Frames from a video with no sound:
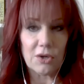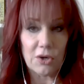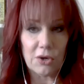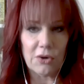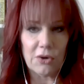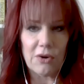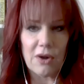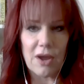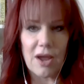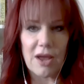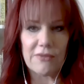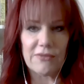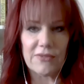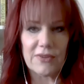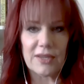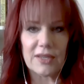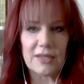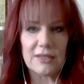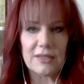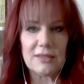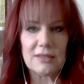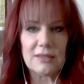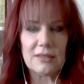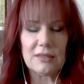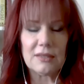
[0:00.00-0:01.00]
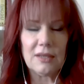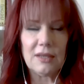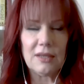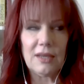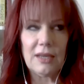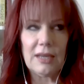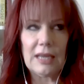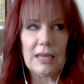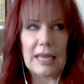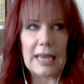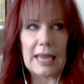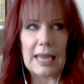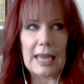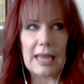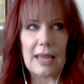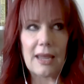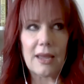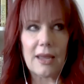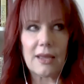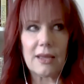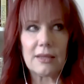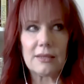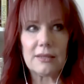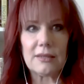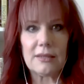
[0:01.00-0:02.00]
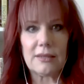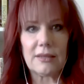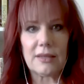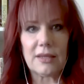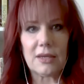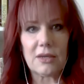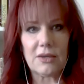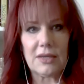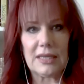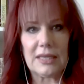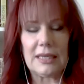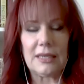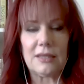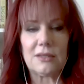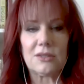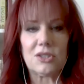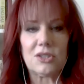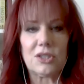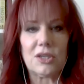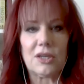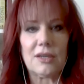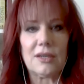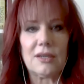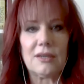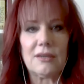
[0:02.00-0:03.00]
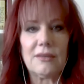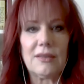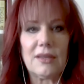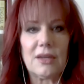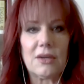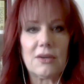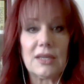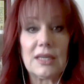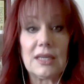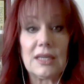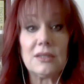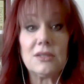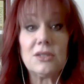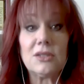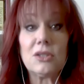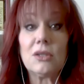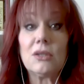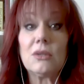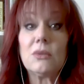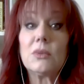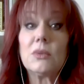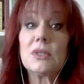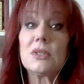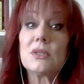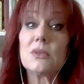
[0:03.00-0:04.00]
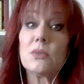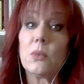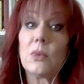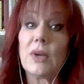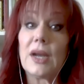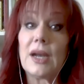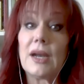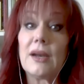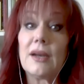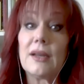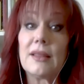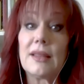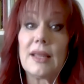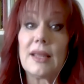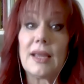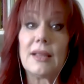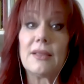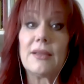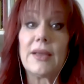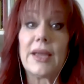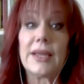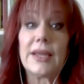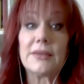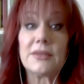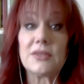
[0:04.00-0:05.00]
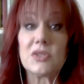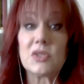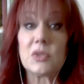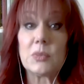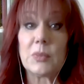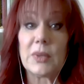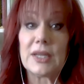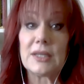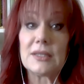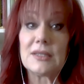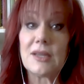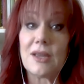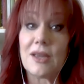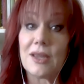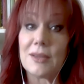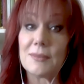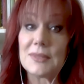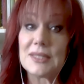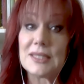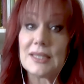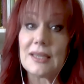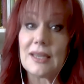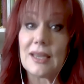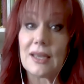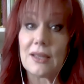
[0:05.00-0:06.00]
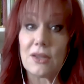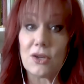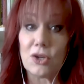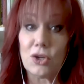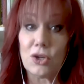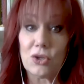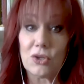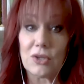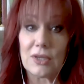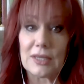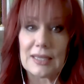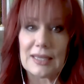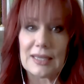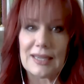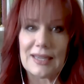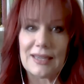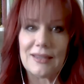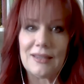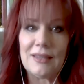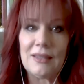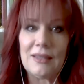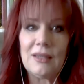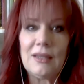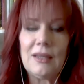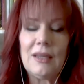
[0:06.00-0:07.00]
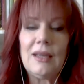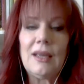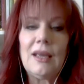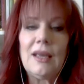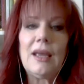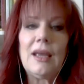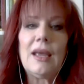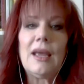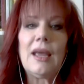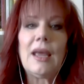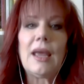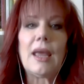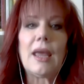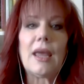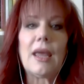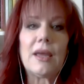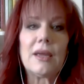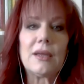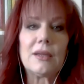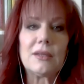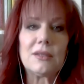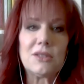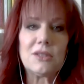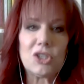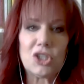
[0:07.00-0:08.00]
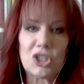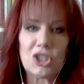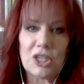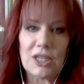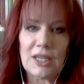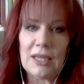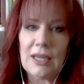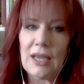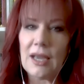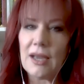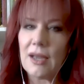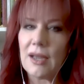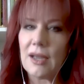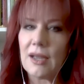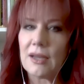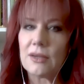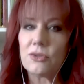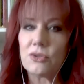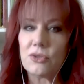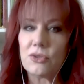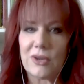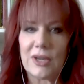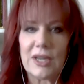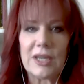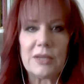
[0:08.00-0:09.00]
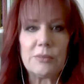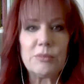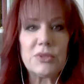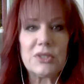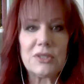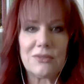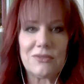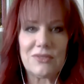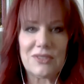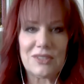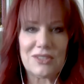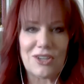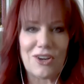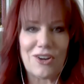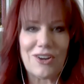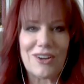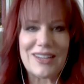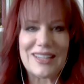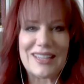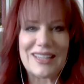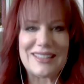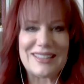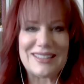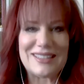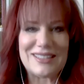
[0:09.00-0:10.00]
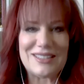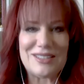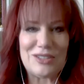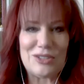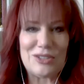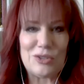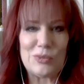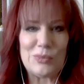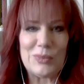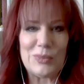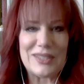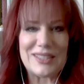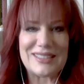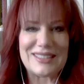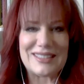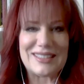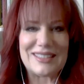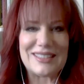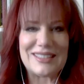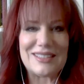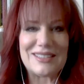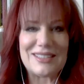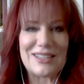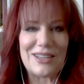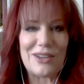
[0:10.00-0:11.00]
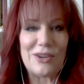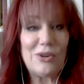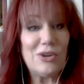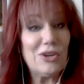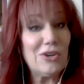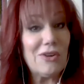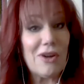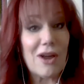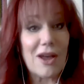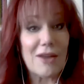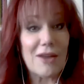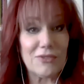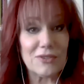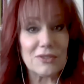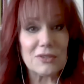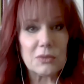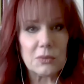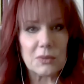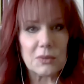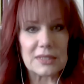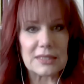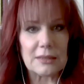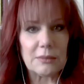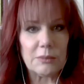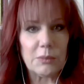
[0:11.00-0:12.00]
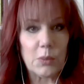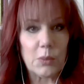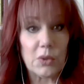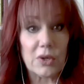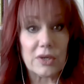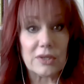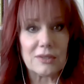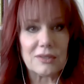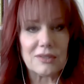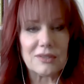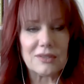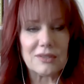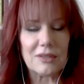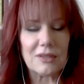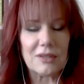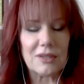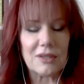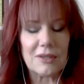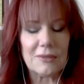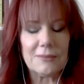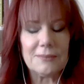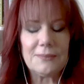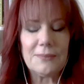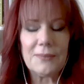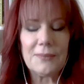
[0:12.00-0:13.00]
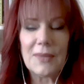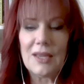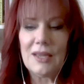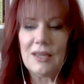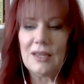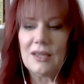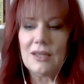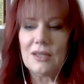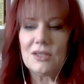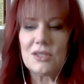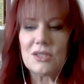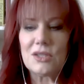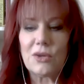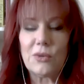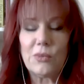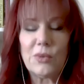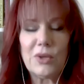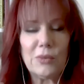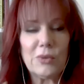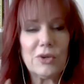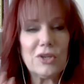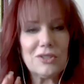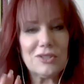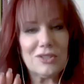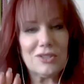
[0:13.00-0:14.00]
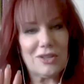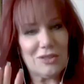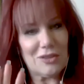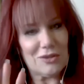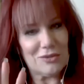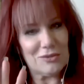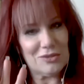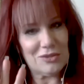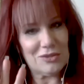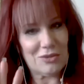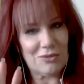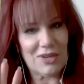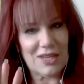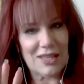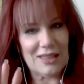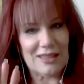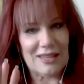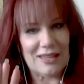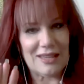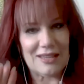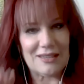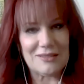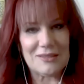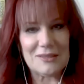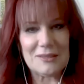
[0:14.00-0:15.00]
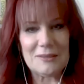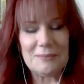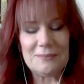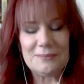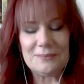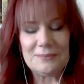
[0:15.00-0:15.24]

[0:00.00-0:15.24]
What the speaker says: her office and their kitchen. Their kitchen was where they liked to spend time together cooking. And she had dreams of starting this new business. So her office was important to her. So we worked on those three things.